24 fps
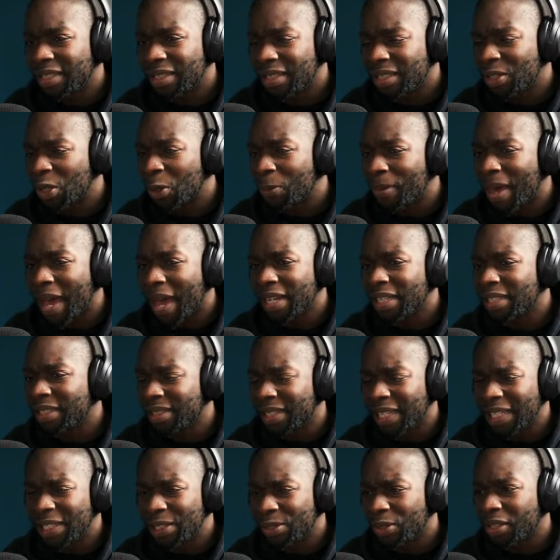There's no package
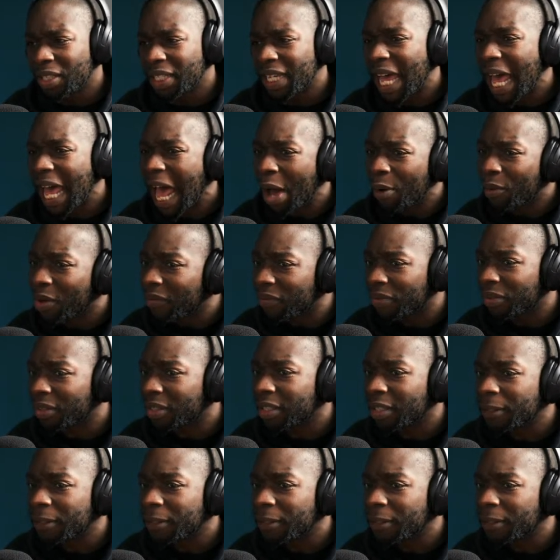JSON. However,